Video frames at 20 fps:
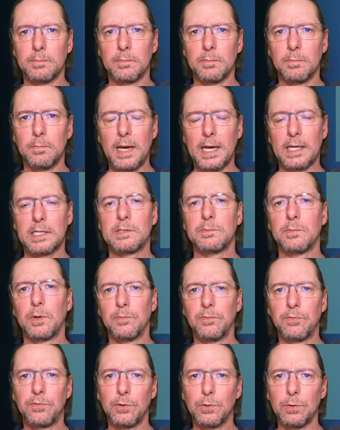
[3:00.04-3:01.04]

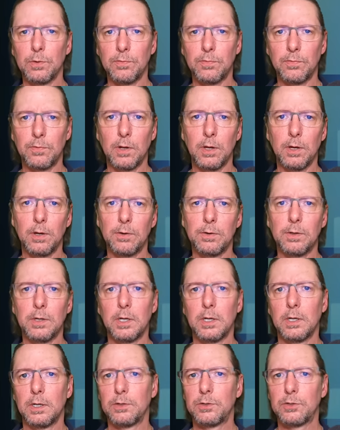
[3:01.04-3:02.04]
maximum fuel flow
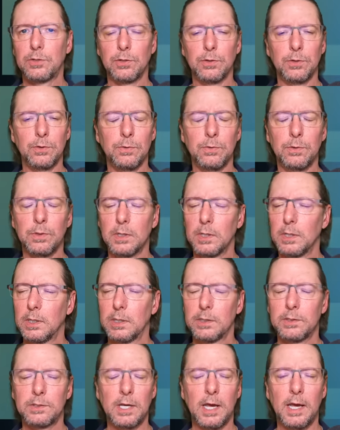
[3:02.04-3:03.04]
to
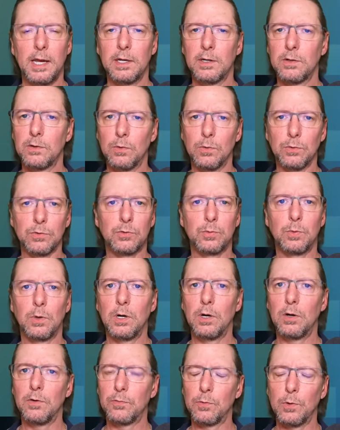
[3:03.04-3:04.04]
10 or
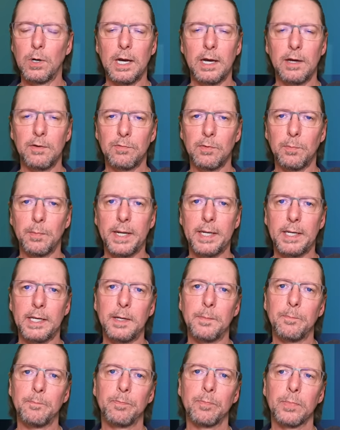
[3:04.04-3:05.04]
12 or however
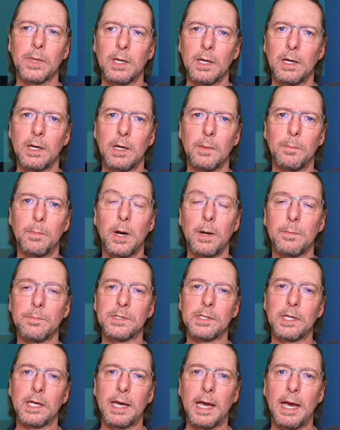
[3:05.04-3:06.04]
many pumps
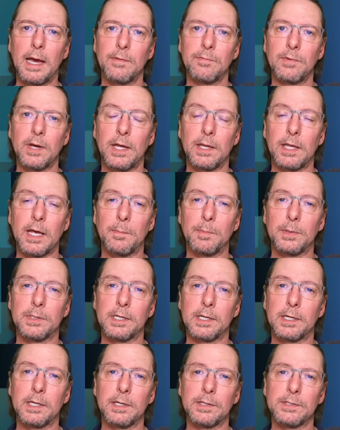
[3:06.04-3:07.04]
they have at that
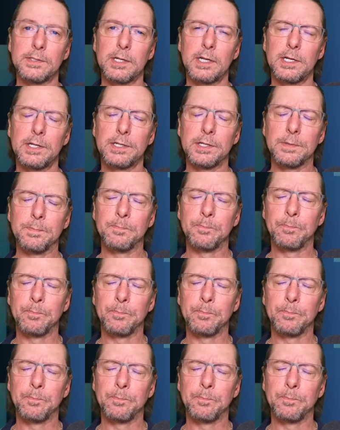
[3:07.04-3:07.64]
particular station.